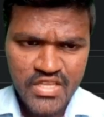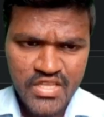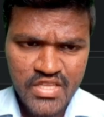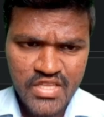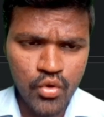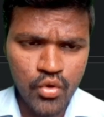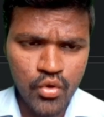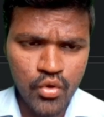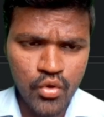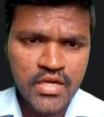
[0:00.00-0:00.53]

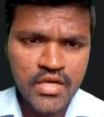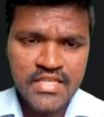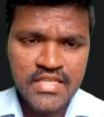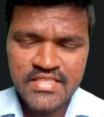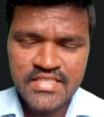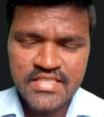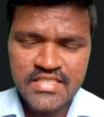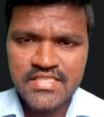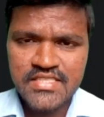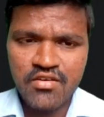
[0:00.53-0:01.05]
So
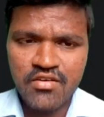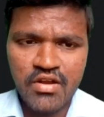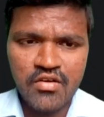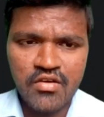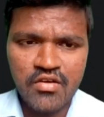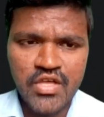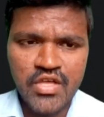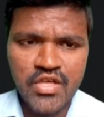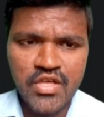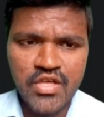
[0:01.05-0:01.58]
this is the one
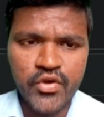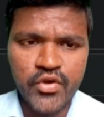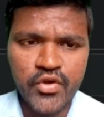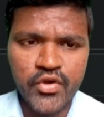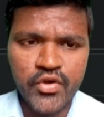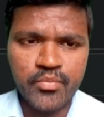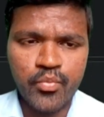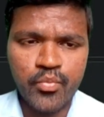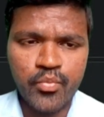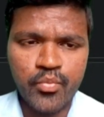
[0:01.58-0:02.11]
of the
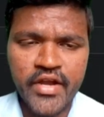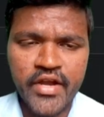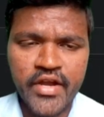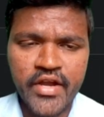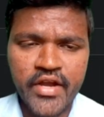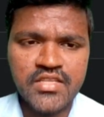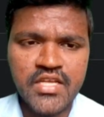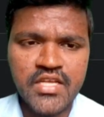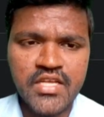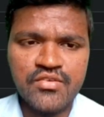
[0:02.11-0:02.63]
important
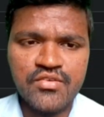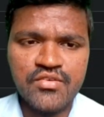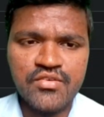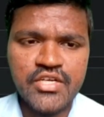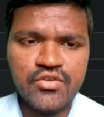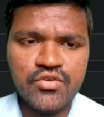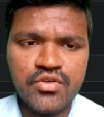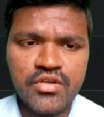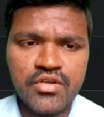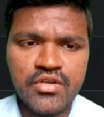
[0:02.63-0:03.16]
point that you
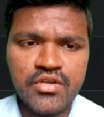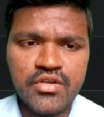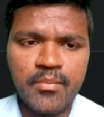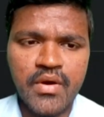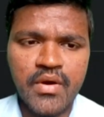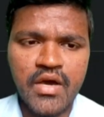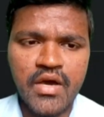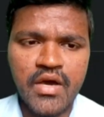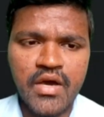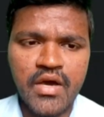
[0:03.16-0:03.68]
need to
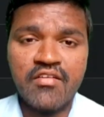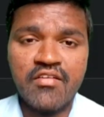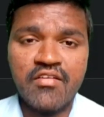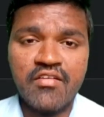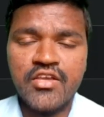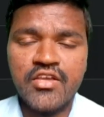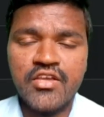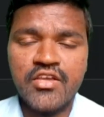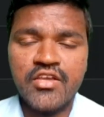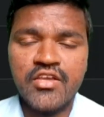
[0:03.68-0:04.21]
remember whenever
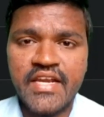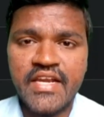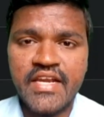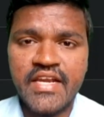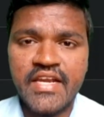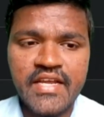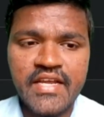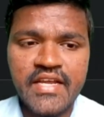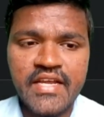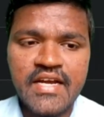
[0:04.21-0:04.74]
you are
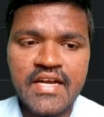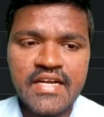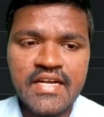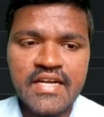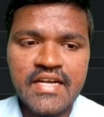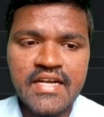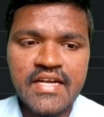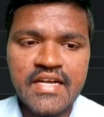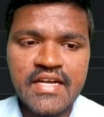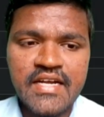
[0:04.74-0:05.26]
creating
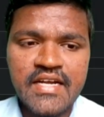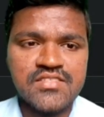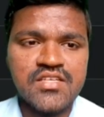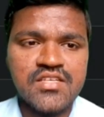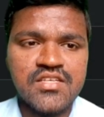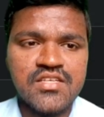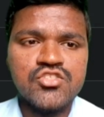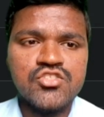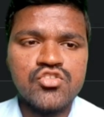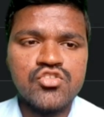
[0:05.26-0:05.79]
dictionaries.
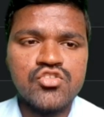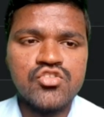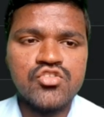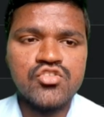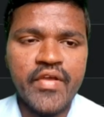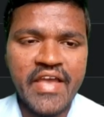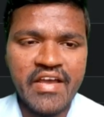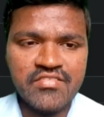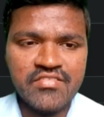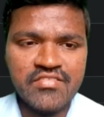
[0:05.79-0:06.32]
So
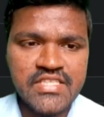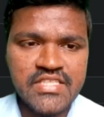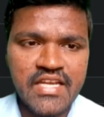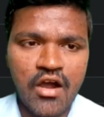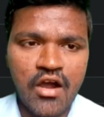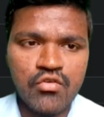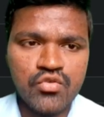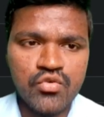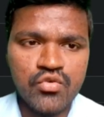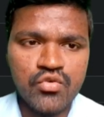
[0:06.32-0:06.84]
we have seen
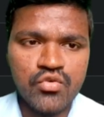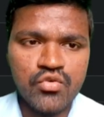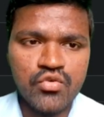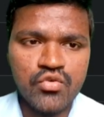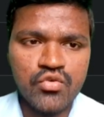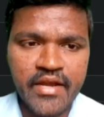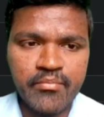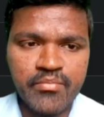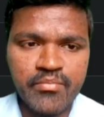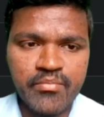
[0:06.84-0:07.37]
how to
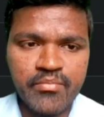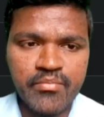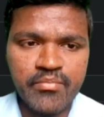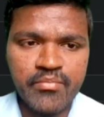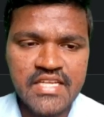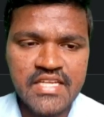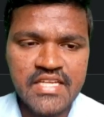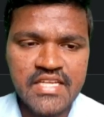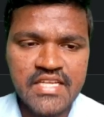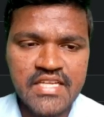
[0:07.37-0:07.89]
create empty
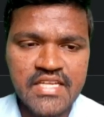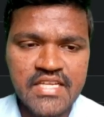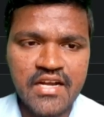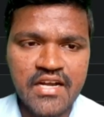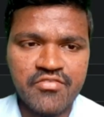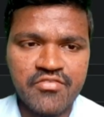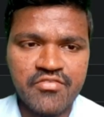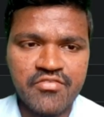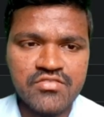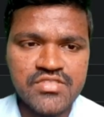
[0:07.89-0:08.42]
dictionaries,
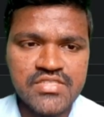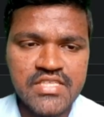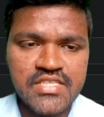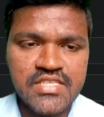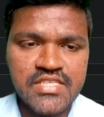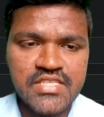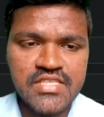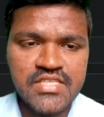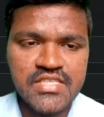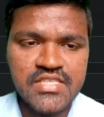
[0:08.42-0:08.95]
and we have
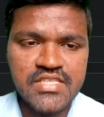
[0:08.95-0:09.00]
seen